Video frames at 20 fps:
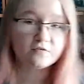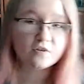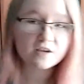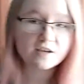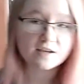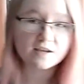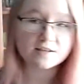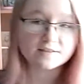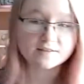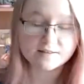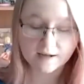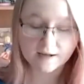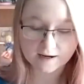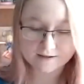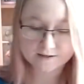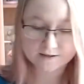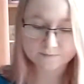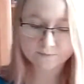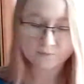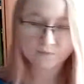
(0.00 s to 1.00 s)
thing is
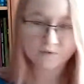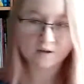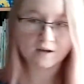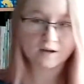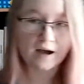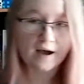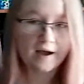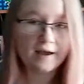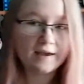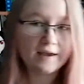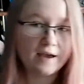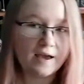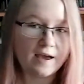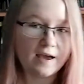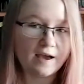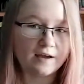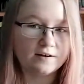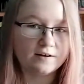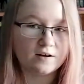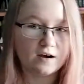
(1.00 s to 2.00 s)
that I
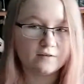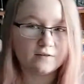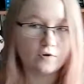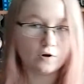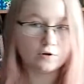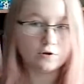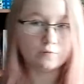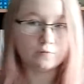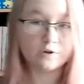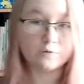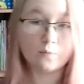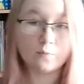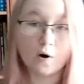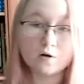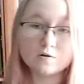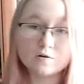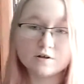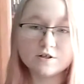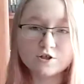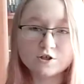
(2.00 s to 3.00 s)
had a volume in
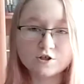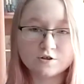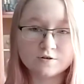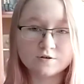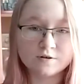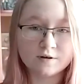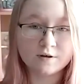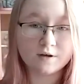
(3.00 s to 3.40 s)
Polish